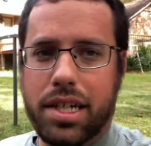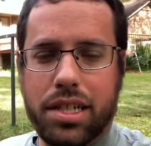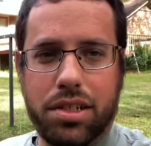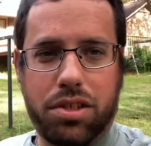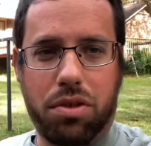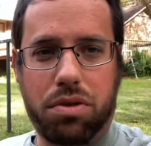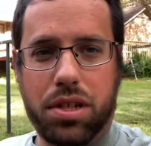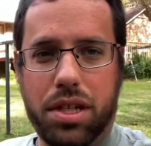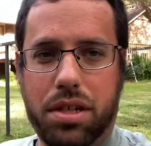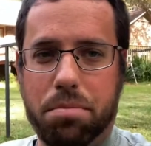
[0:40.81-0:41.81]
just
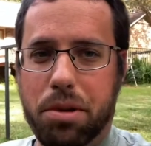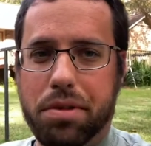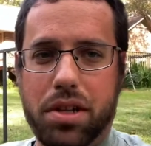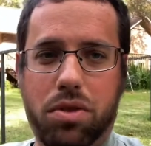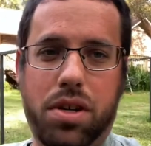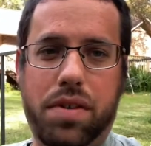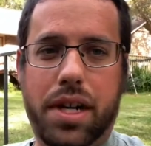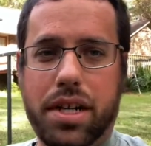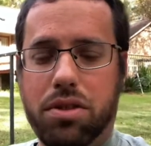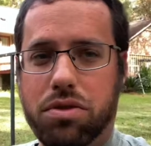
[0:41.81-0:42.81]
moving up North
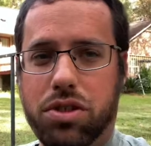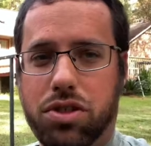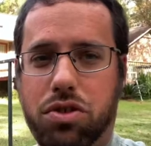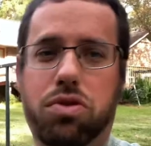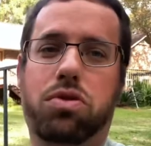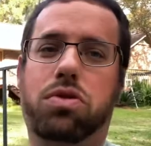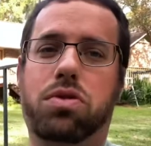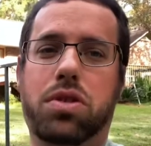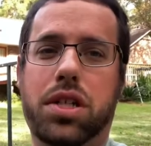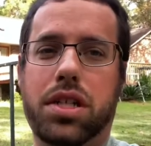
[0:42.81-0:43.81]
Carolina, going to
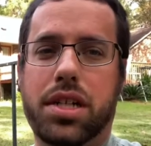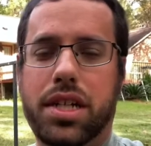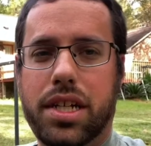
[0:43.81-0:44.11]
school, and